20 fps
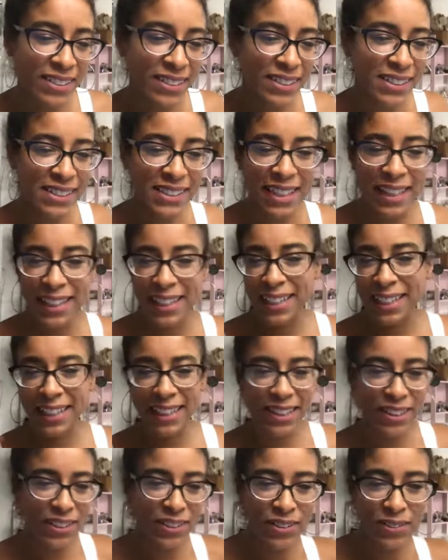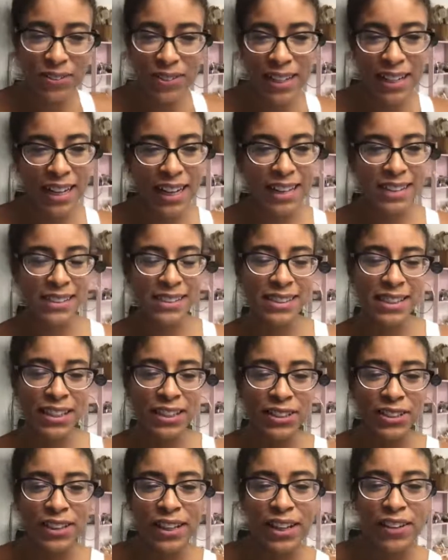Looks like we got
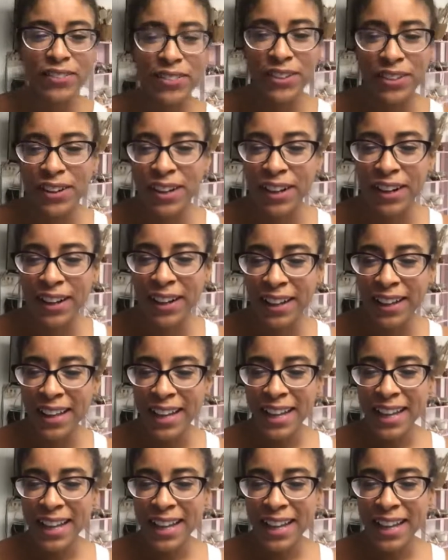signal after all.